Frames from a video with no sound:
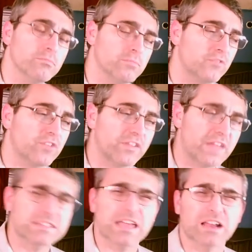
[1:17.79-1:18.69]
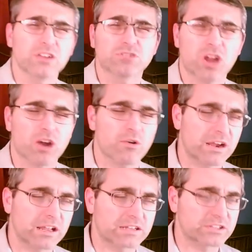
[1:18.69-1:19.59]
B flat. That's like a little
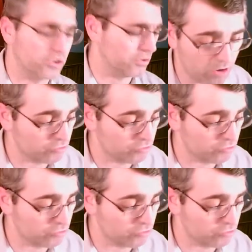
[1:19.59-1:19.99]
turnaround I like to do.